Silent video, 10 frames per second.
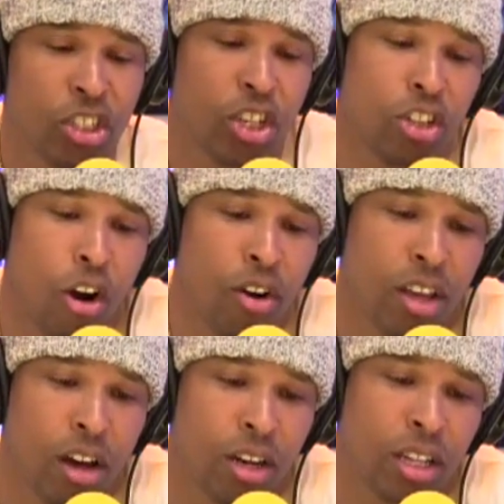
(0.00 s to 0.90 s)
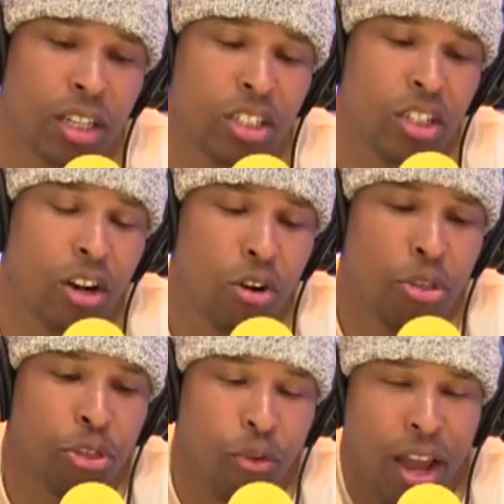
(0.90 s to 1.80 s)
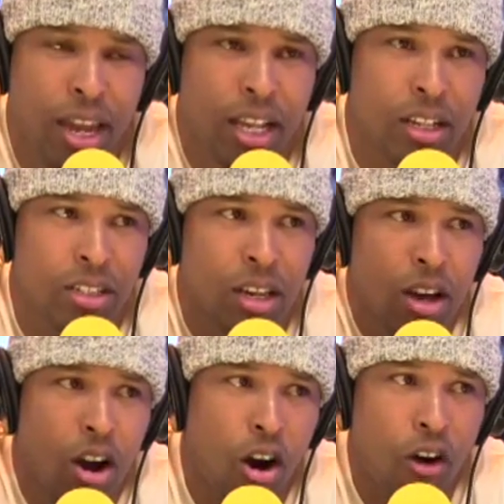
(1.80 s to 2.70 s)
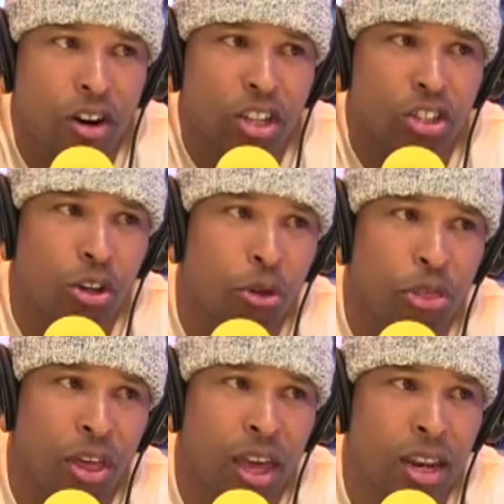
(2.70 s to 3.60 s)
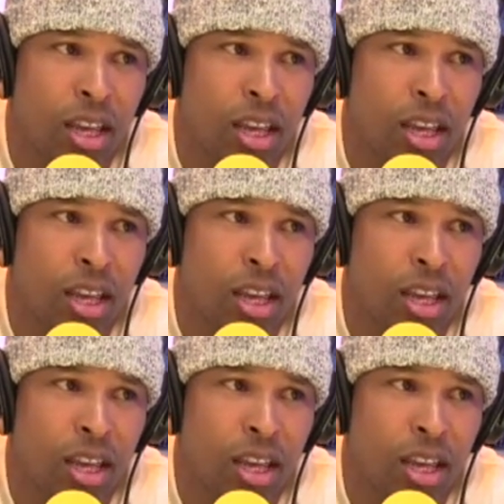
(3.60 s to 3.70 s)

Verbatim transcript: she's already on the, she, her thread is already so thin.